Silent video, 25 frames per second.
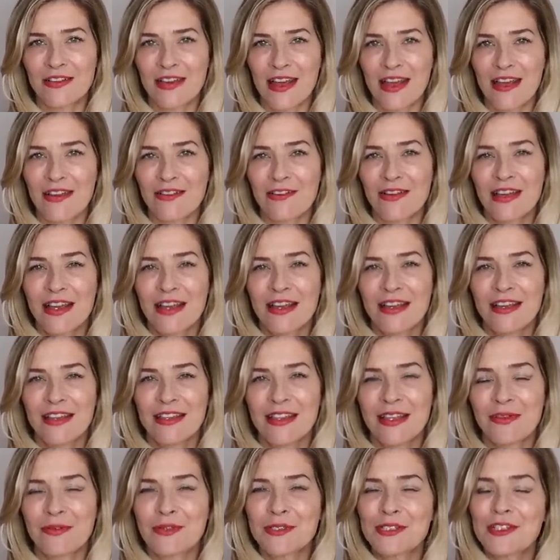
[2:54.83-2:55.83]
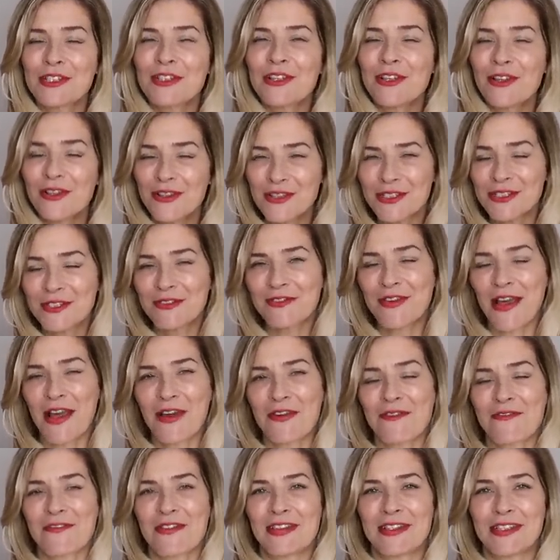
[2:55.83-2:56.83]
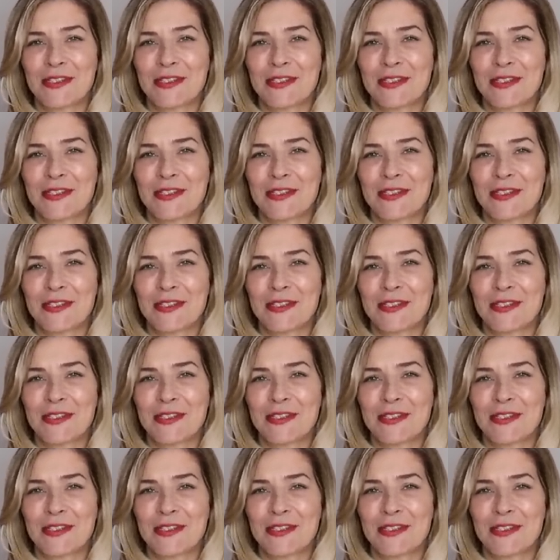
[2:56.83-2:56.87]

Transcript: now. There was lots of outfit